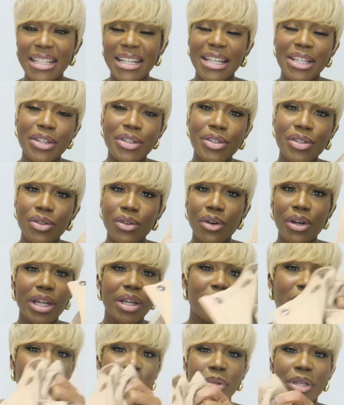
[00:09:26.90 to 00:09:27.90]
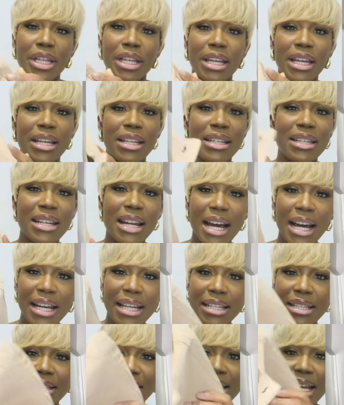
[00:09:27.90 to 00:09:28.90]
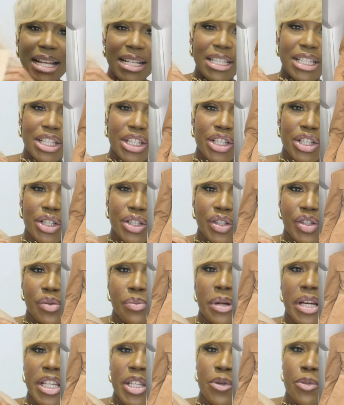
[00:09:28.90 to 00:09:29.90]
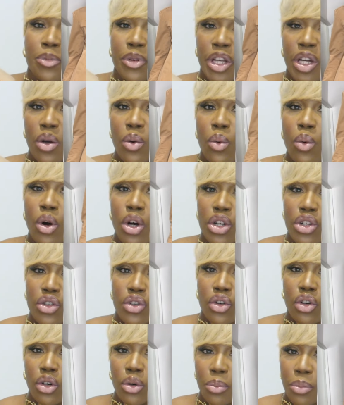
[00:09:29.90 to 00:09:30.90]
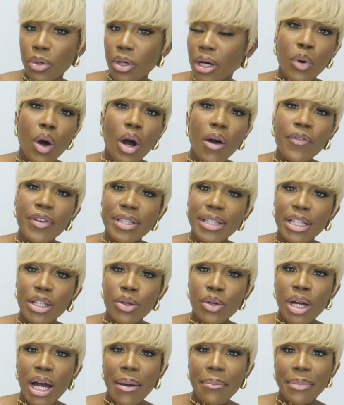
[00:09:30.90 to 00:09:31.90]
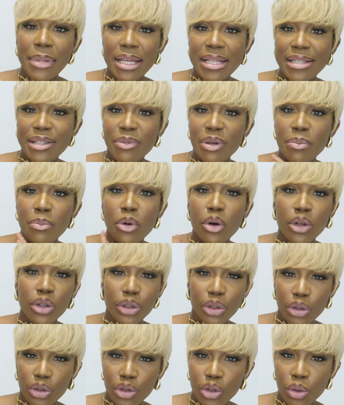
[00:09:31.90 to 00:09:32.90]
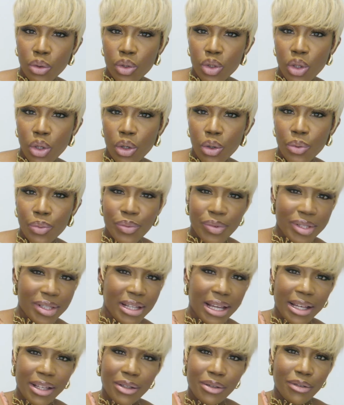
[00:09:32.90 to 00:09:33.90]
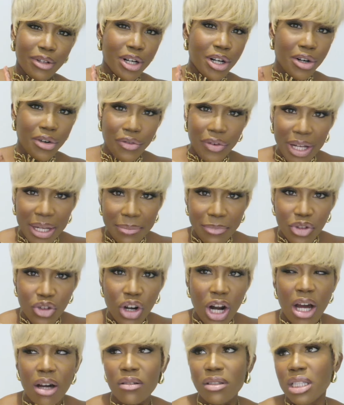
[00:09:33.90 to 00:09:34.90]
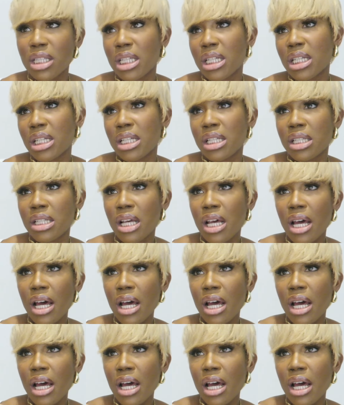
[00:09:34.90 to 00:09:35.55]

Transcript: and I just thought it would be a nice addition to my spring wardrobe. It will obviously look amazing with more neutral tones like cream trousers